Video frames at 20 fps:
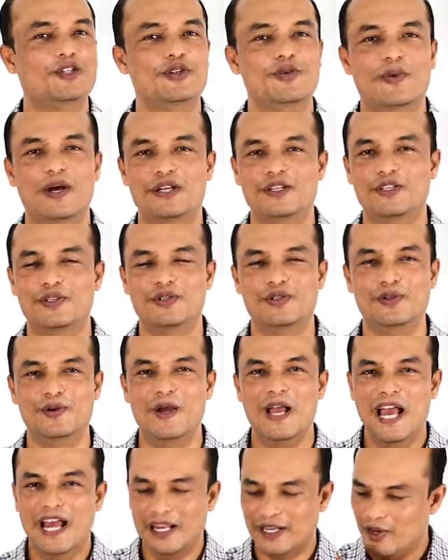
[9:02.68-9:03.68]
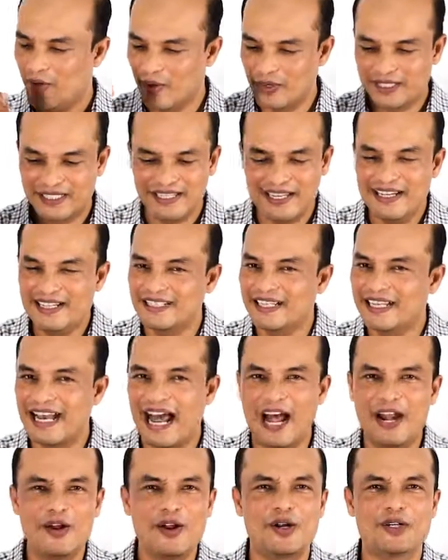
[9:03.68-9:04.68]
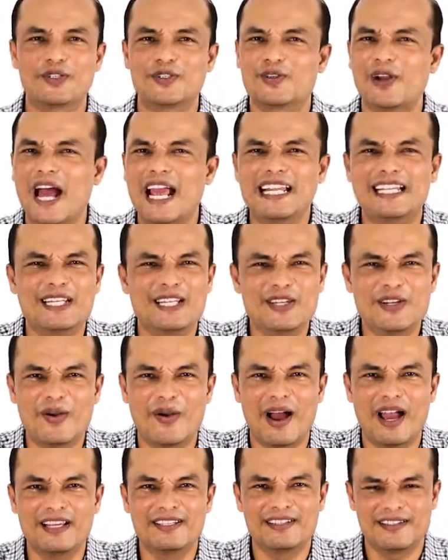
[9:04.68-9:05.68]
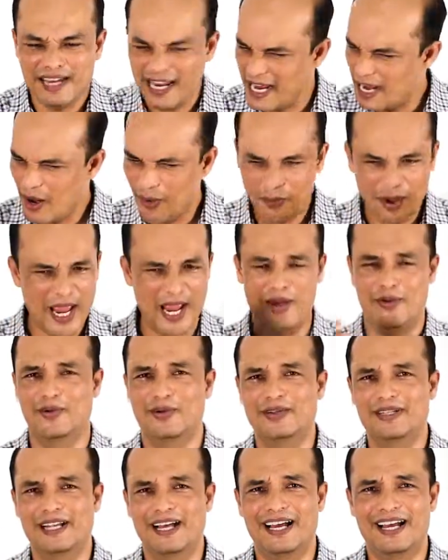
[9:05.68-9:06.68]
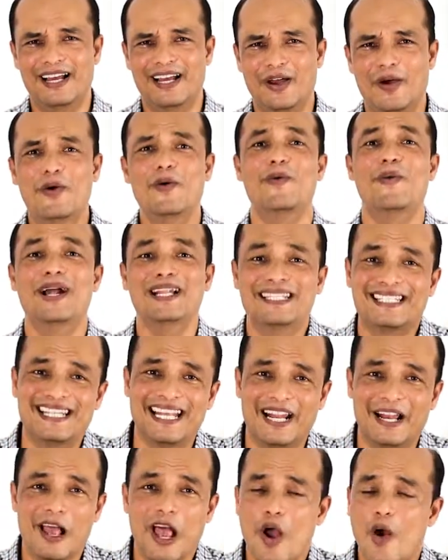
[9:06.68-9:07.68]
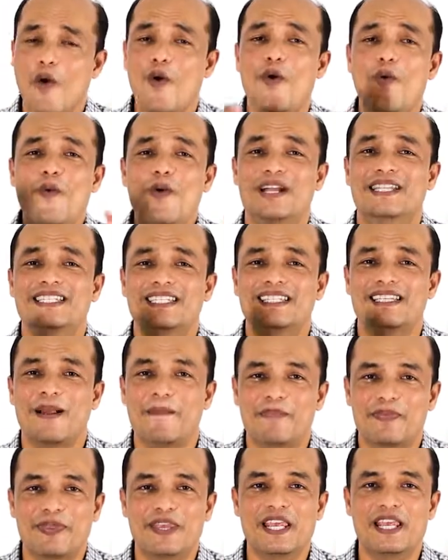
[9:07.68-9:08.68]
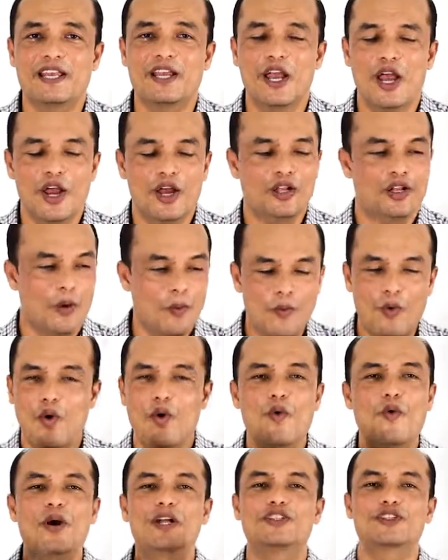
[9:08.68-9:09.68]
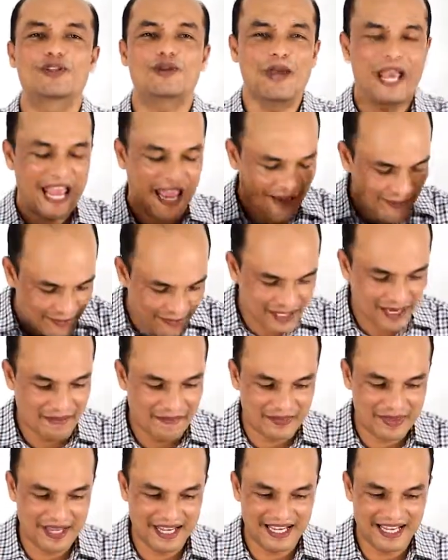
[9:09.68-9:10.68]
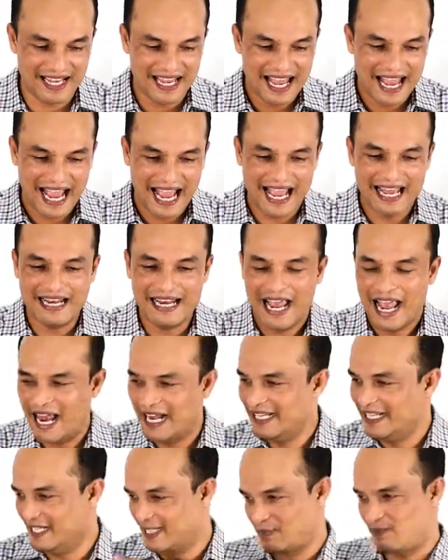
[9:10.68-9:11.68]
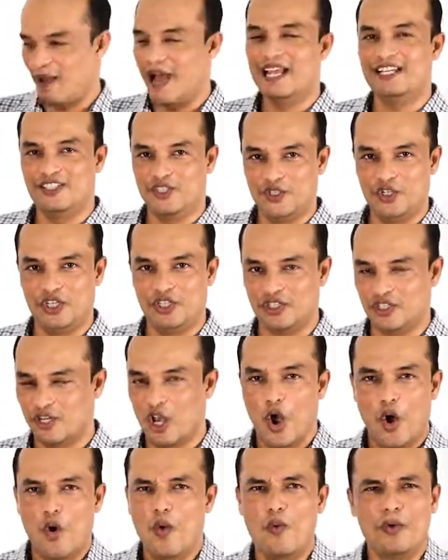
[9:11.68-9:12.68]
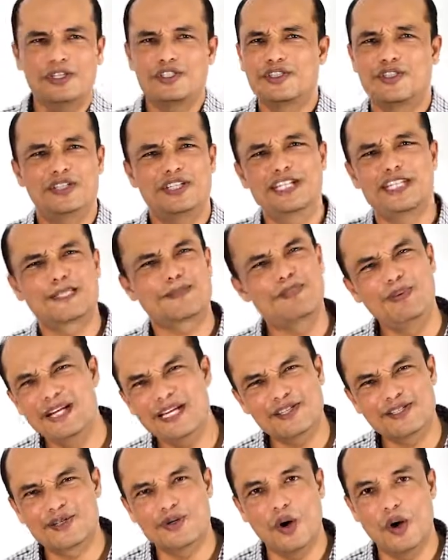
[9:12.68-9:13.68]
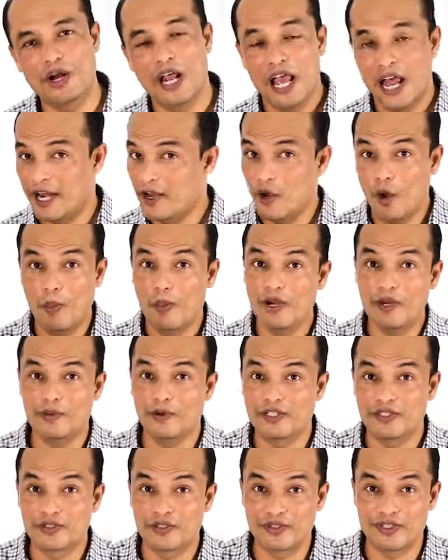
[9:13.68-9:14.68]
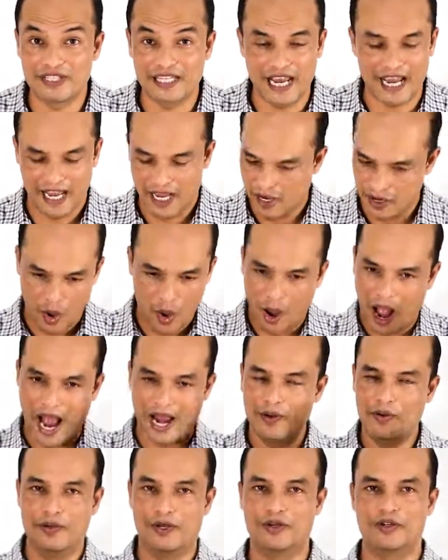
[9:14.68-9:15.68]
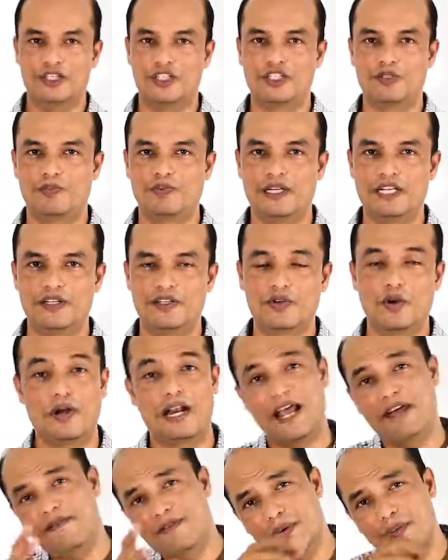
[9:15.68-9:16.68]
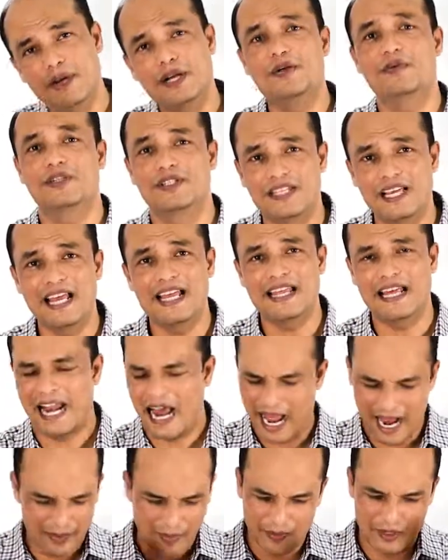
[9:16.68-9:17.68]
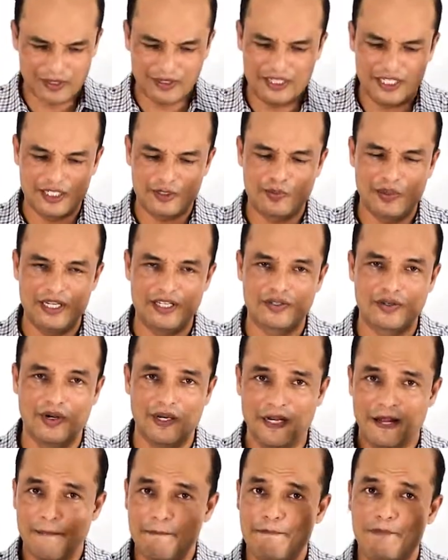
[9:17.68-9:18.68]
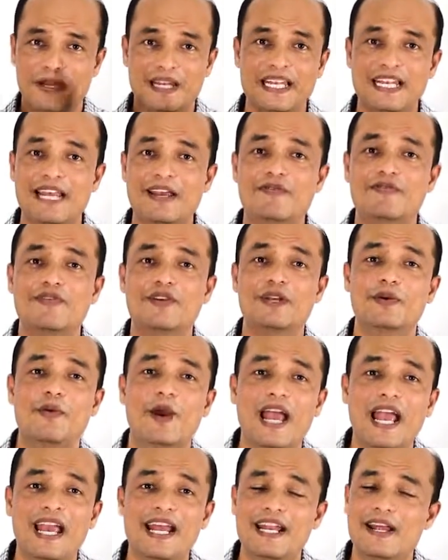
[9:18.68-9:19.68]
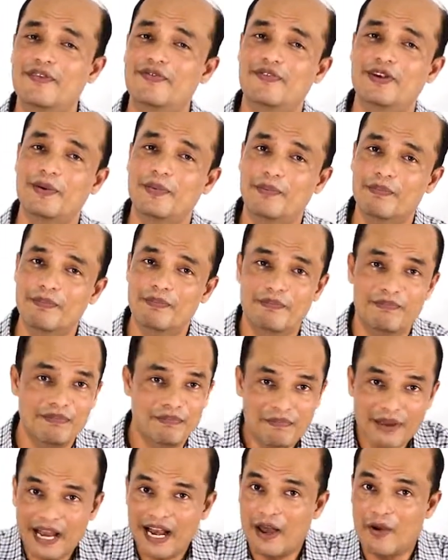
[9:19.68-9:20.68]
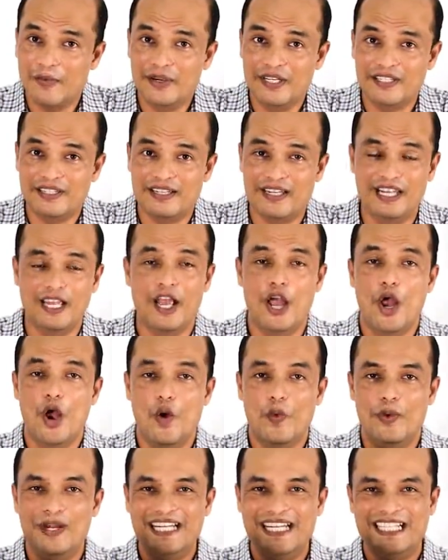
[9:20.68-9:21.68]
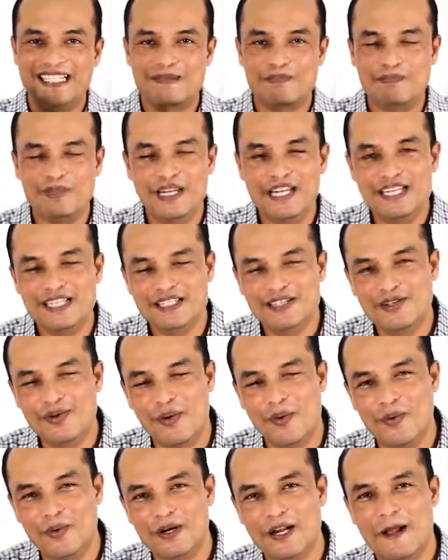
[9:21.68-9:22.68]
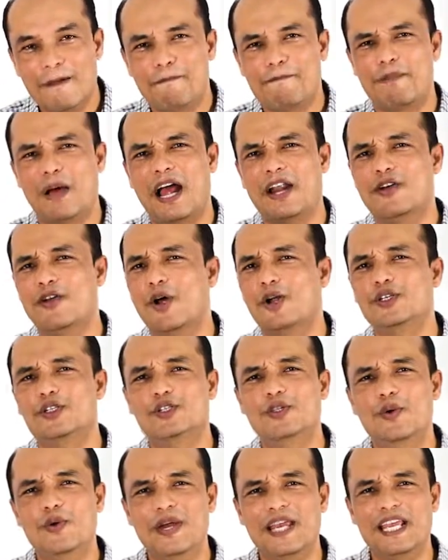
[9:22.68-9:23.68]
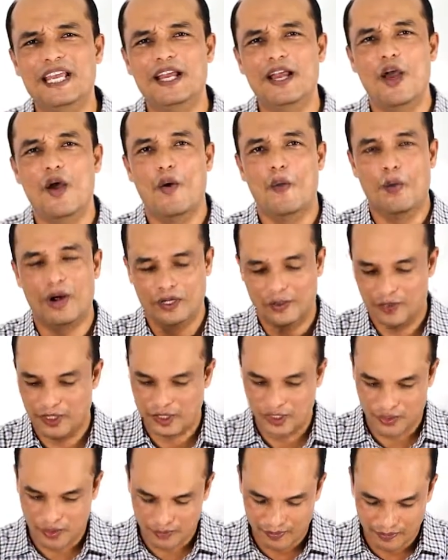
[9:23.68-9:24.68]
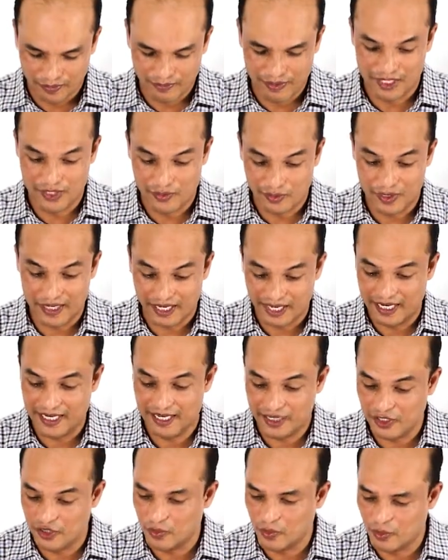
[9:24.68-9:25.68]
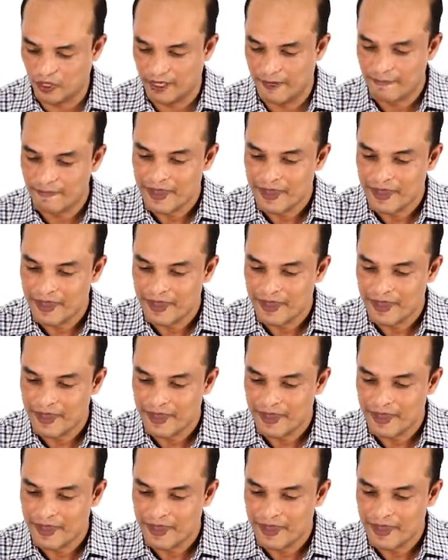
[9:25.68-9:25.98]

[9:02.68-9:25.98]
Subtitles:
you want to do. Lord, things that are not right in your eyes, take it away, Lord. Who wants that? Who wants something? Who wants to have something and despise Jesus? Who wants to displease God? And nobody wants to say, no, I don't want to displease God. Everybody would say that. I don't want to displease God. But in every way, in every manner we see, we displease God by not doing what we should be doing in His Word.